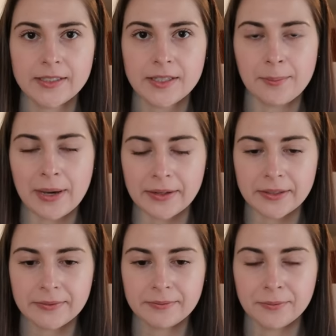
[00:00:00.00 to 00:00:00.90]
Guys, I'm
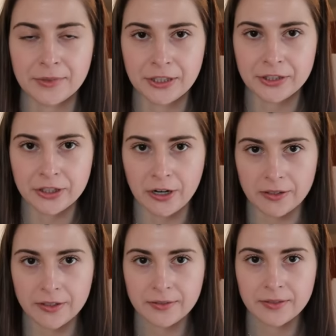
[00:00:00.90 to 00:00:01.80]
back. We need to
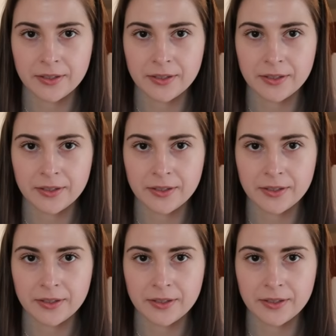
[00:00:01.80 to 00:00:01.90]
talk.